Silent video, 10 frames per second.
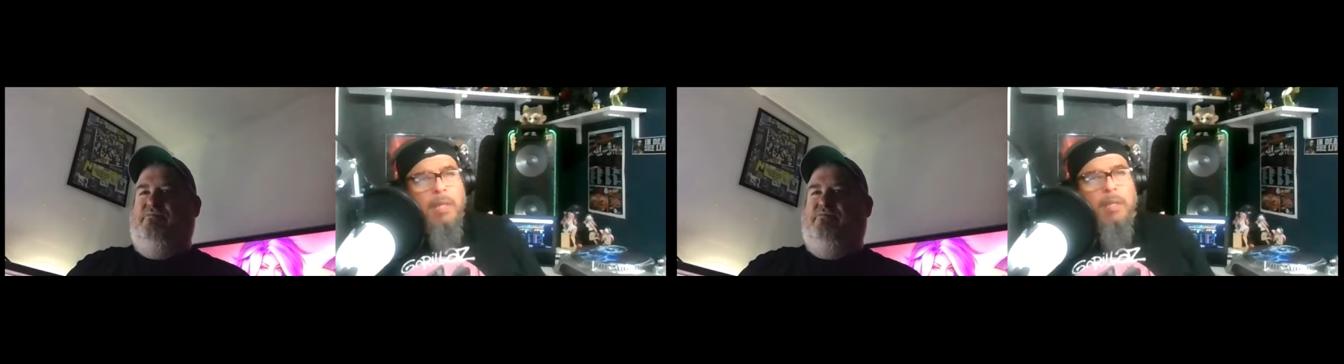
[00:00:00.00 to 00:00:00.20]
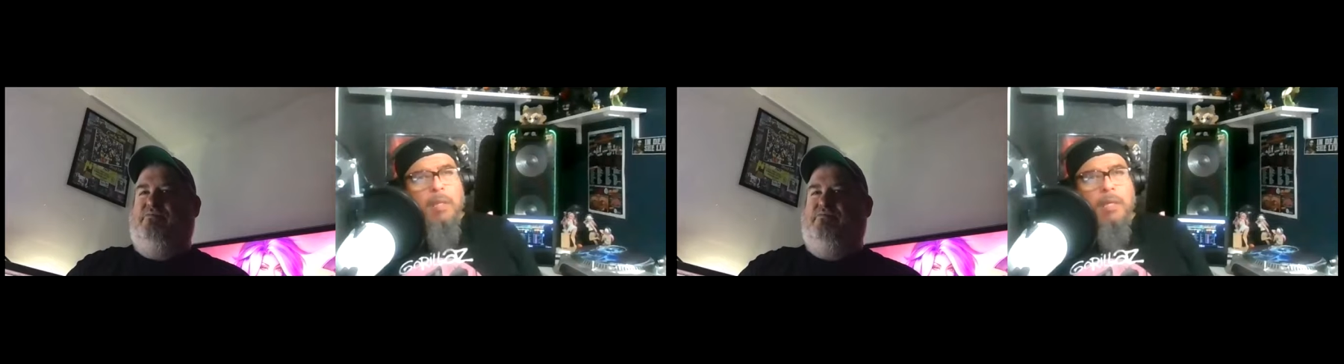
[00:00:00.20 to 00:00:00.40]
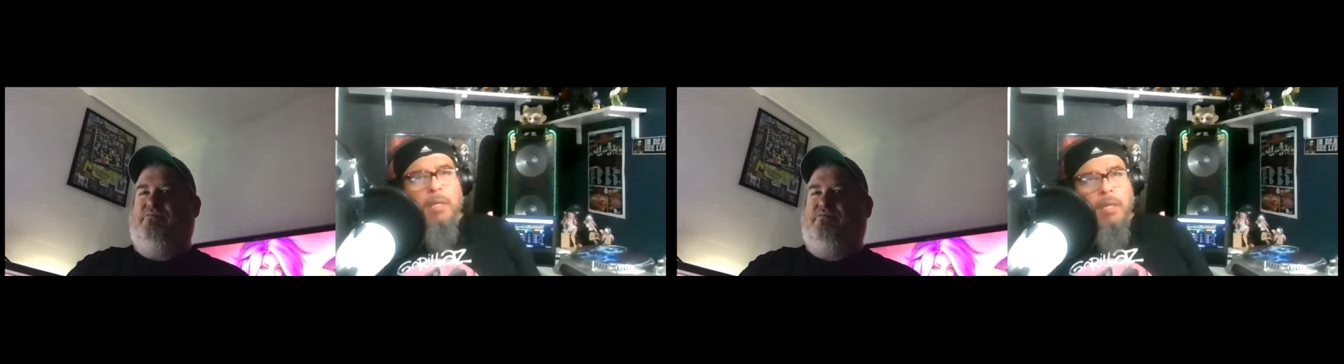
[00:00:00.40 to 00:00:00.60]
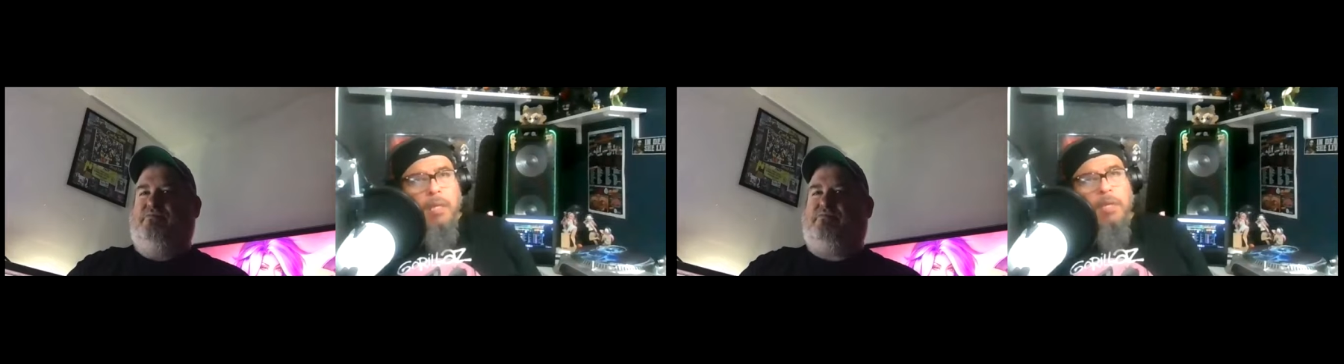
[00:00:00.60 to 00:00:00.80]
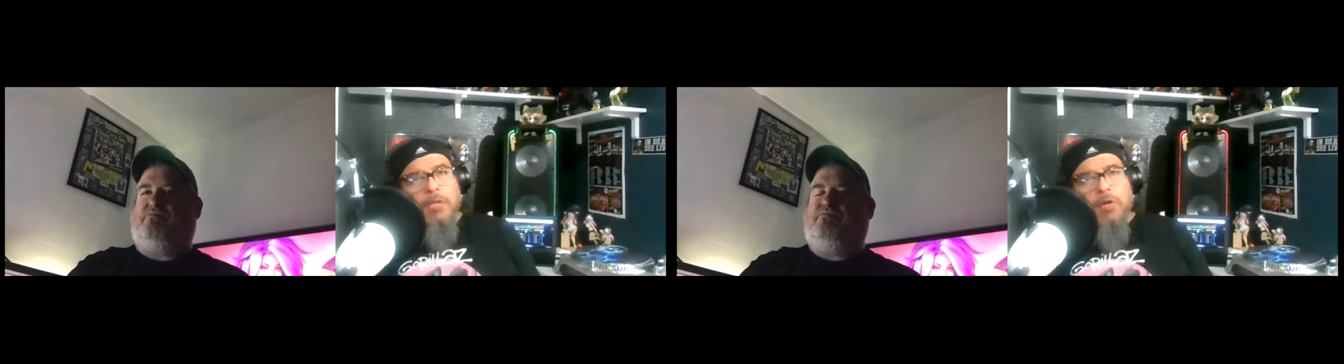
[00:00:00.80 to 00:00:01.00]

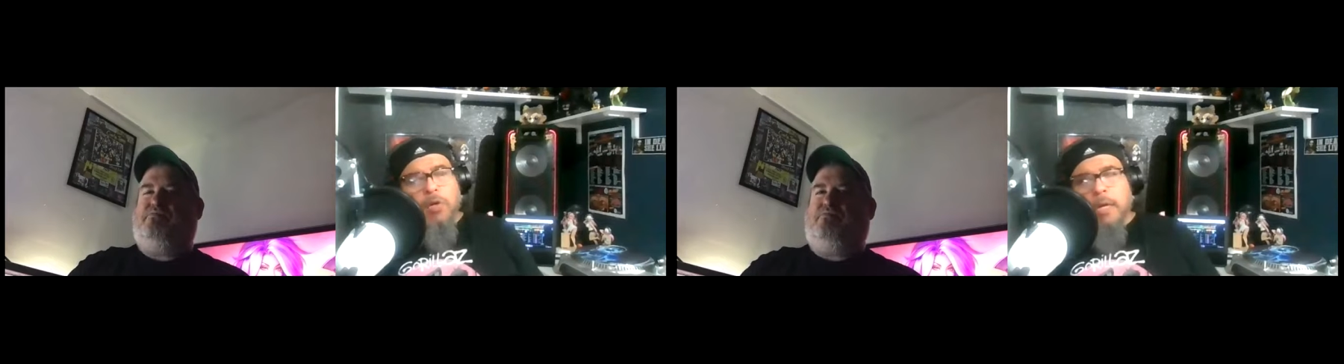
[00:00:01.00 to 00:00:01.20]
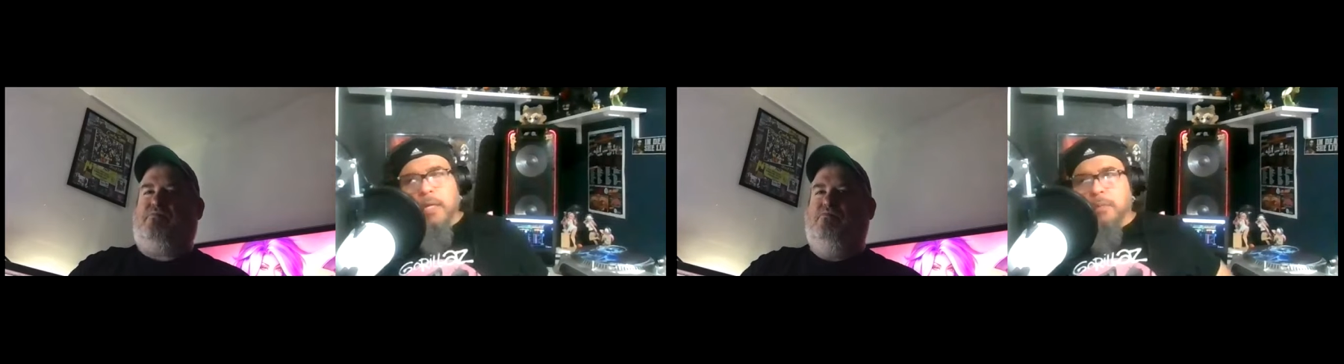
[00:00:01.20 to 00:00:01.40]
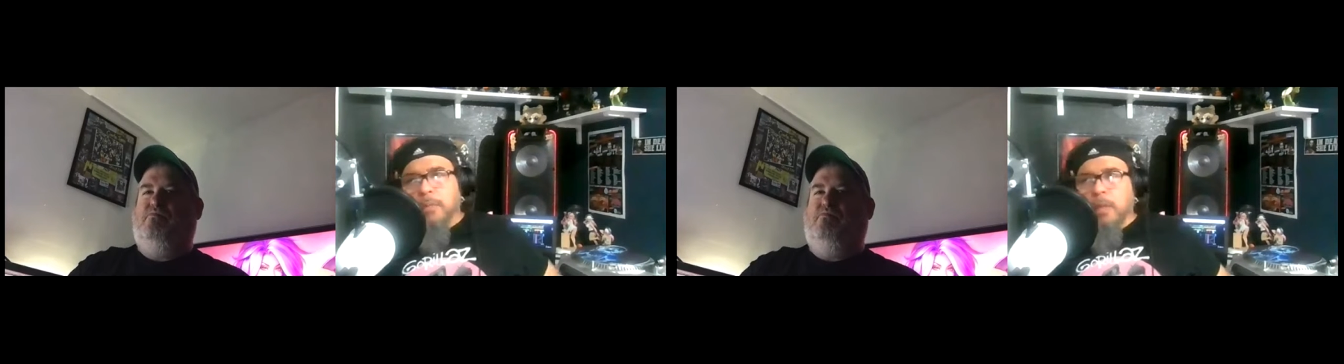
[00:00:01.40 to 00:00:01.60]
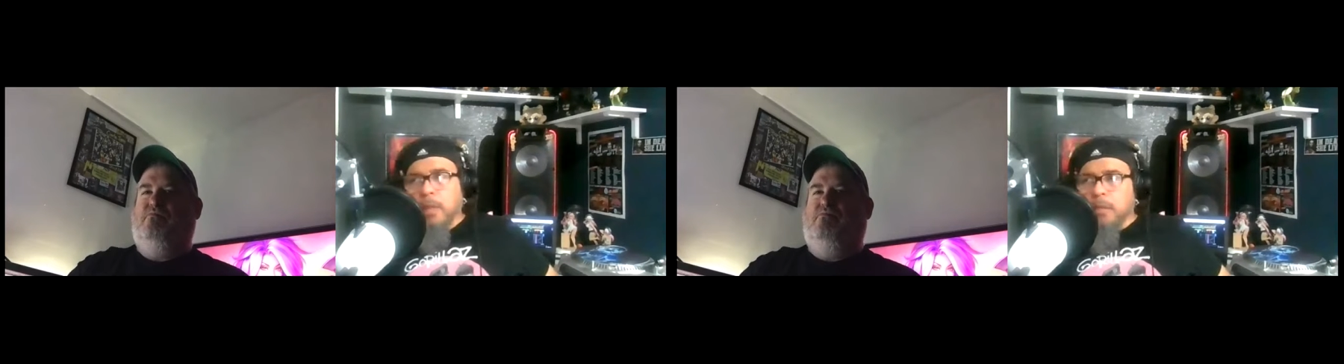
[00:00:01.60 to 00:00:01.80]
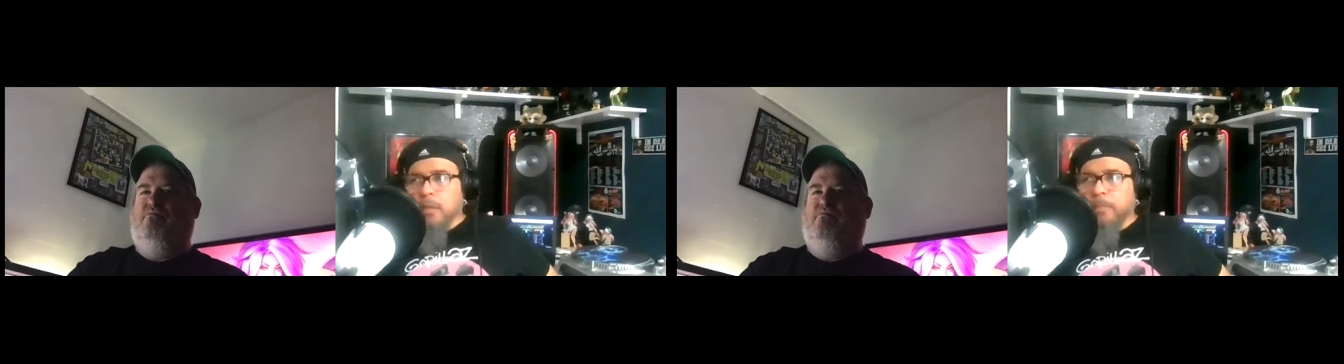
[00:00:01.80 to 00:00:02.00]
Kickstarter
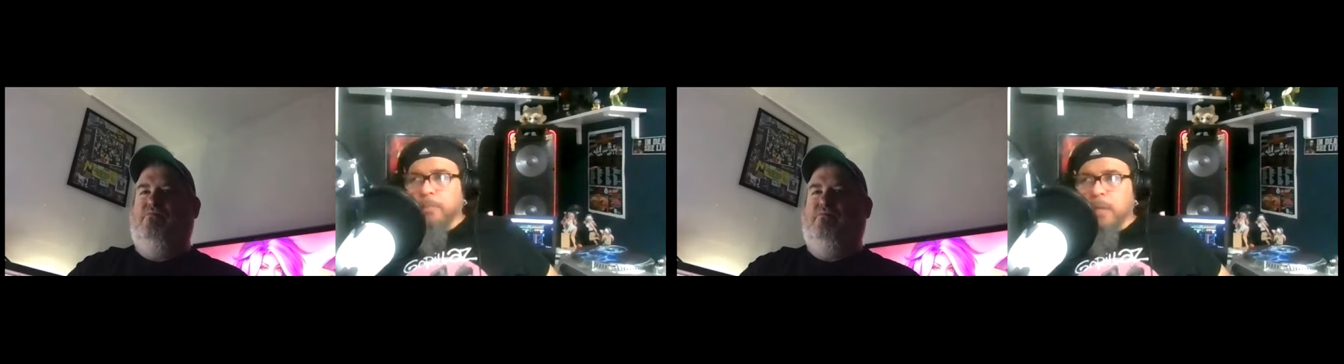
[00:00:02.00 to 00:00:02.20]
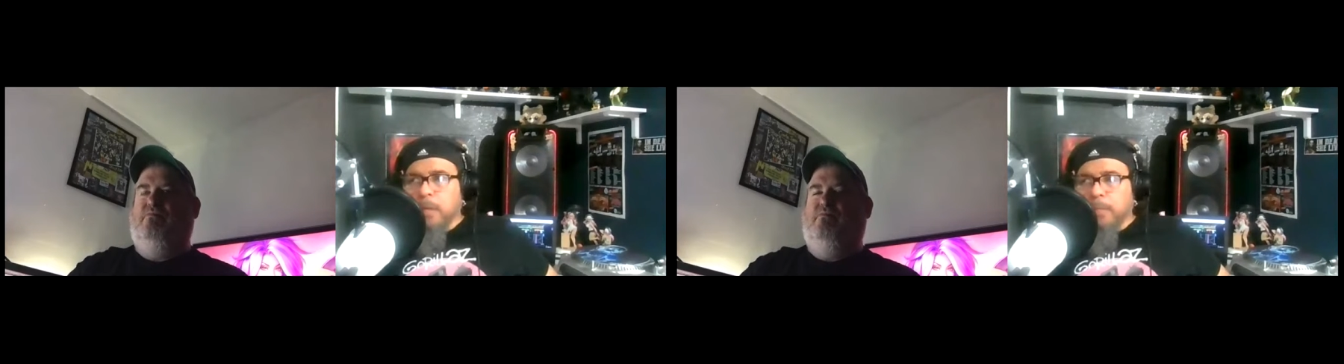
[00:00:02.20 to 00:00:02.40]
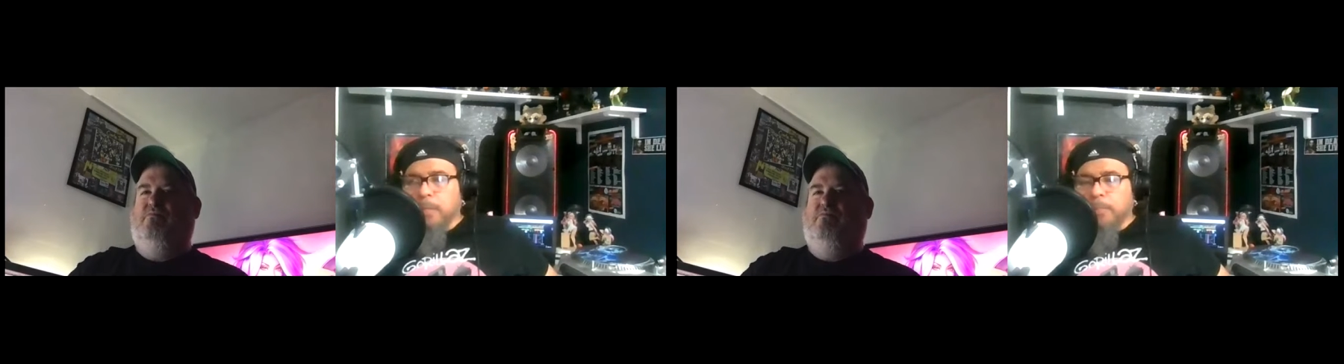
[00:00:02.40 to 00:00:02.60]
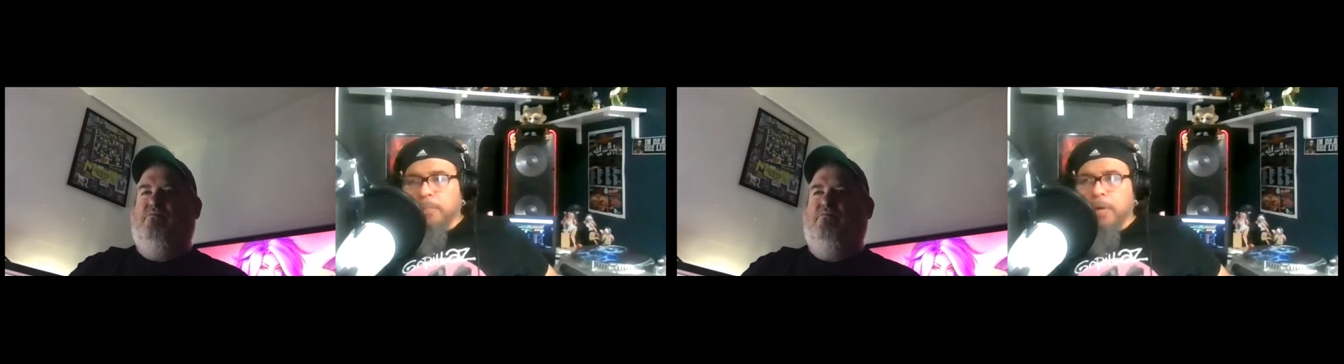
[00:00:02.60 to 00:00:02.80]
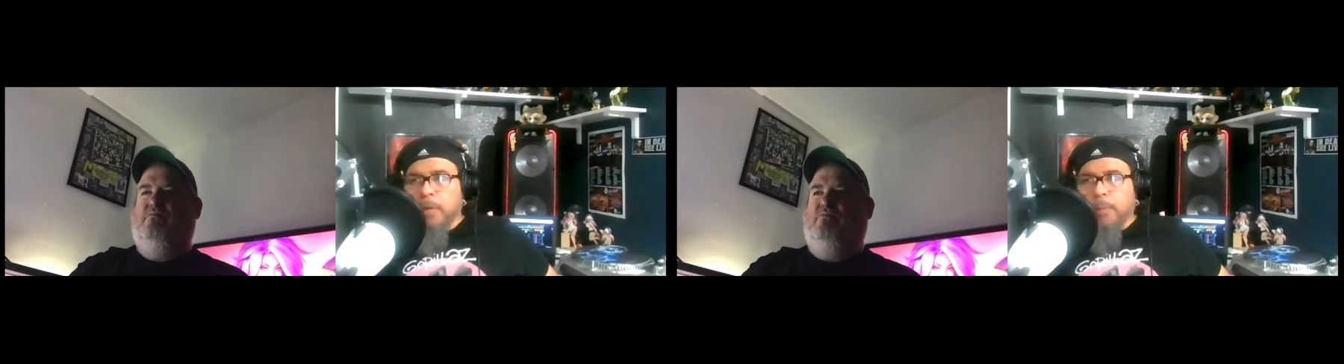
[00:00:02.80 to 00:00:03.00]
has been a
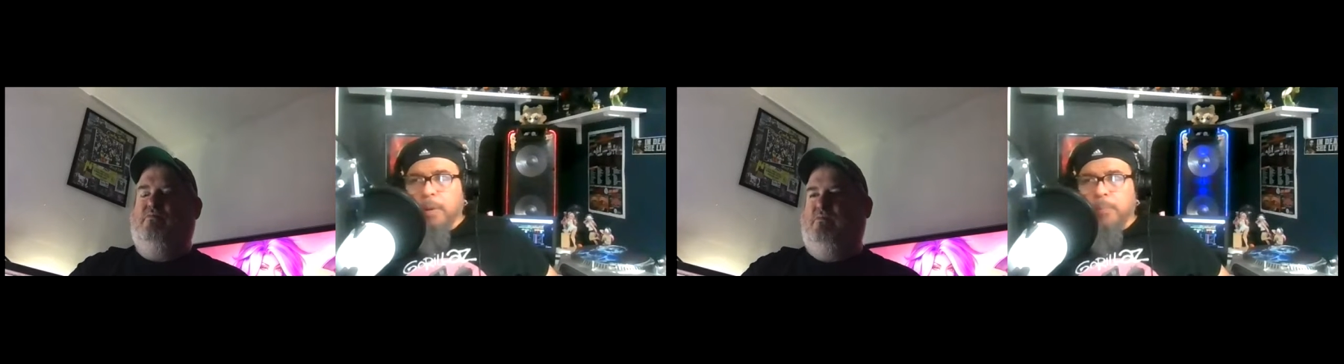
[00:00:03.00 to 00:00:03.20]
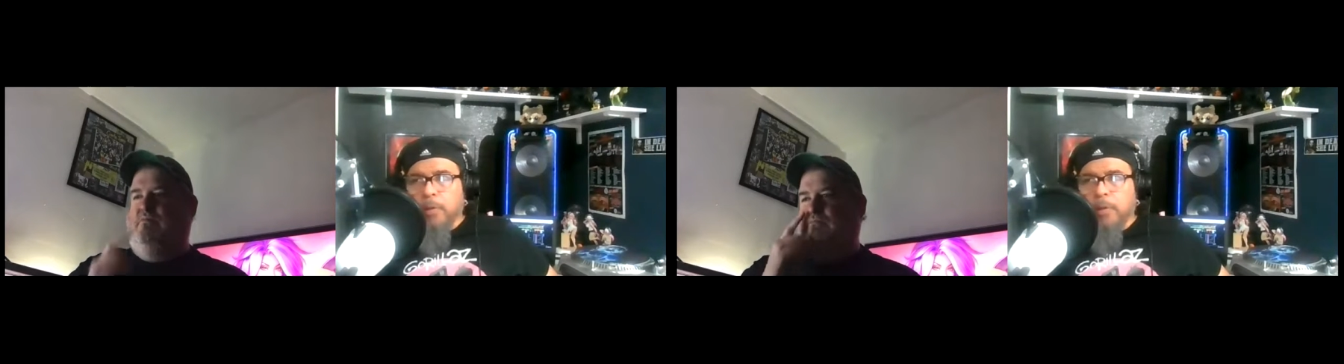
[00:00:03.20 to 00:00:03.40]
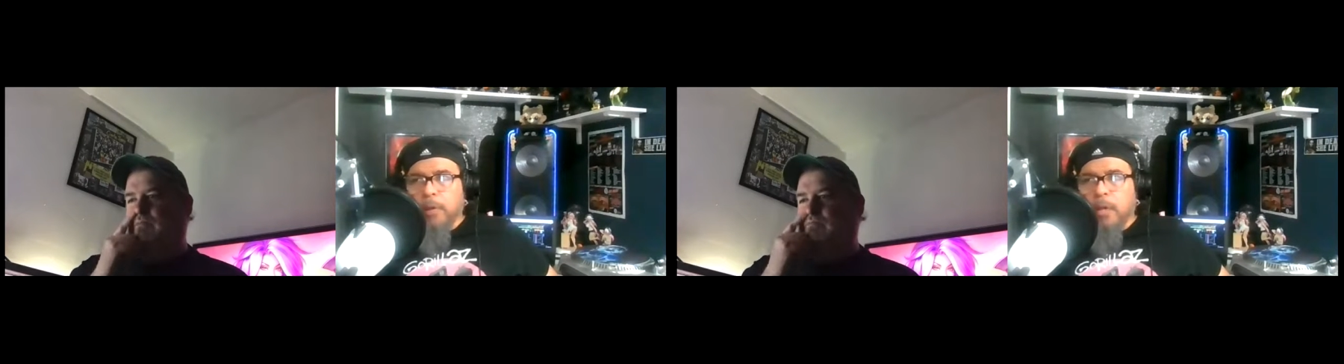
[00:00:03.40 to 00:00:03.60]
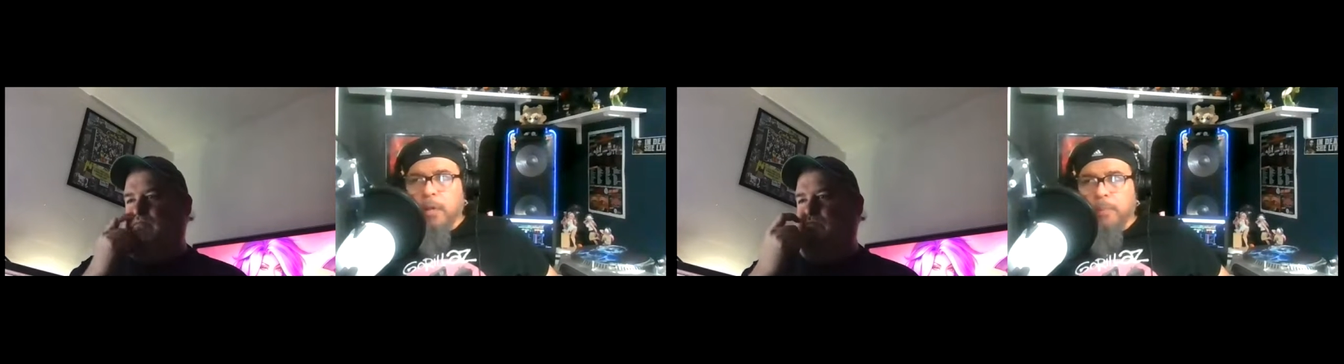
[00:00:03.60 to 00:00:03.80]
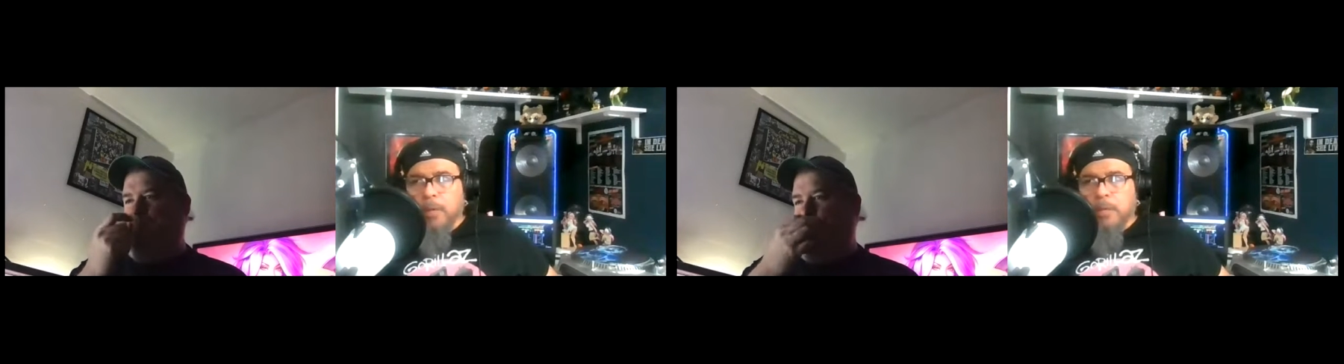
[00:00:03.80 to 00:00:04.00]
pretty popular thing
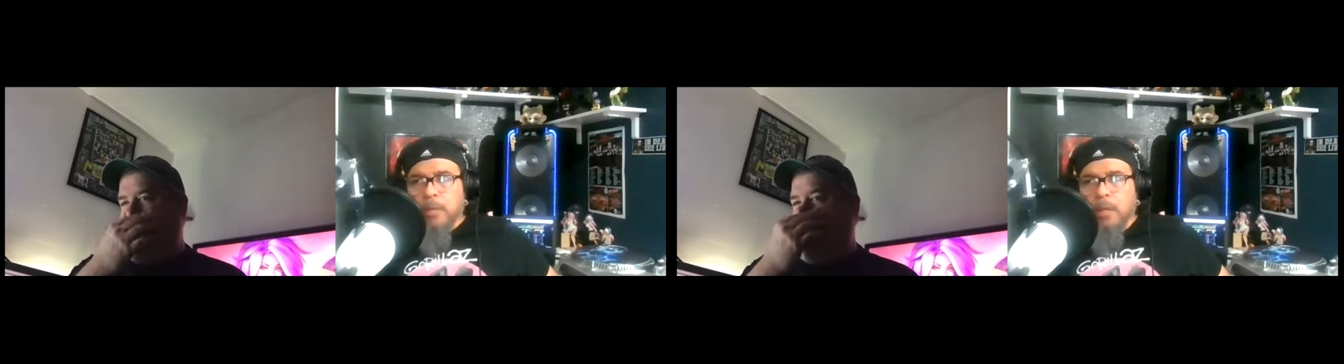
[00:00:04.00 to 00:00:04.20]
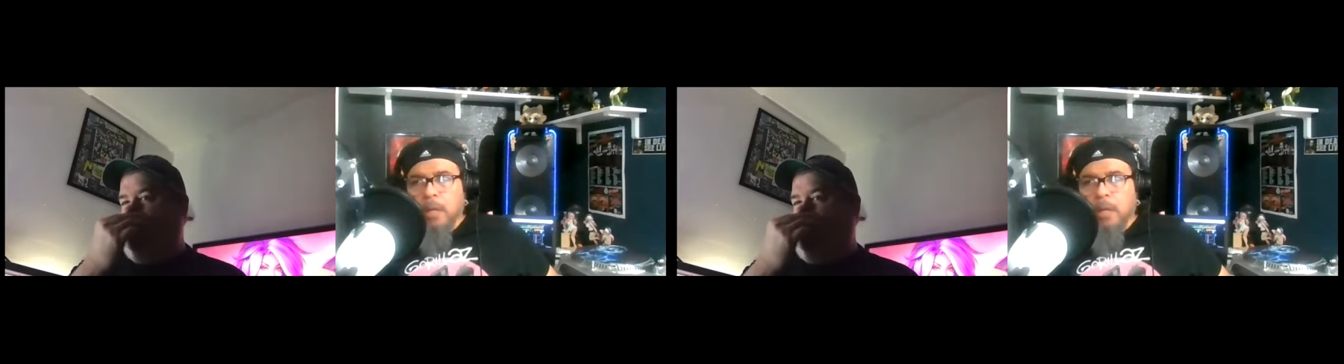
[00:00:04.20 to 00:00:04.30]
amongst